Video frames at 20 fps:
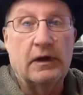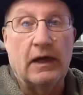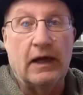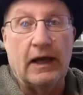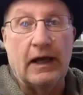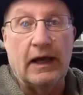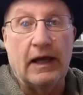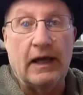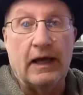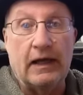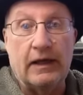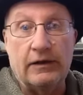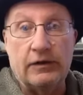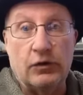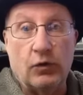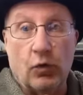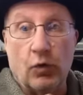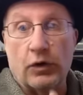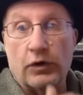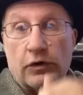and
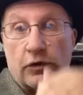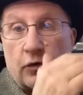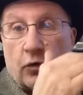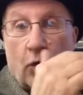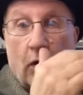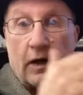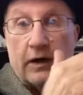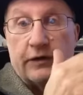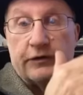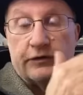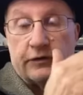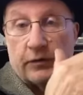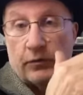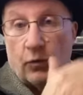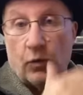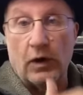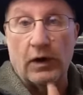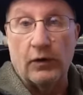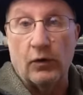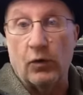you order twice
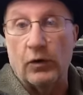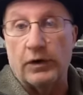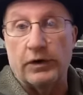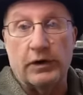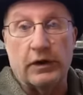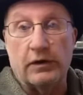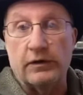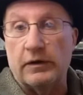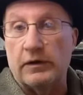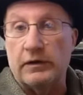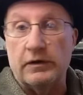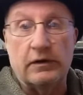and one order,